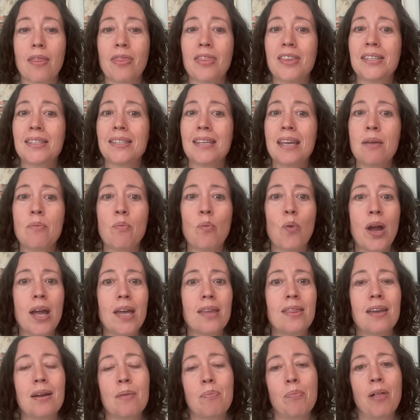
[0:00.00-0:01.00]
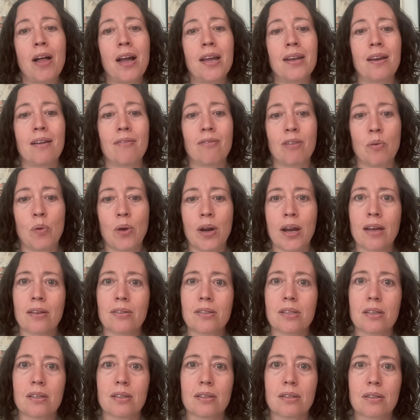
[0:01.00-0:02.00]
the same way they apply to everyone
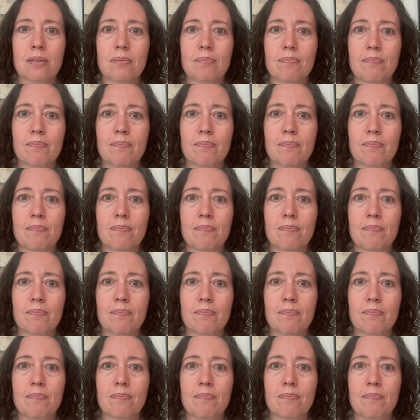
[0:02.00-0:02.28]
else's.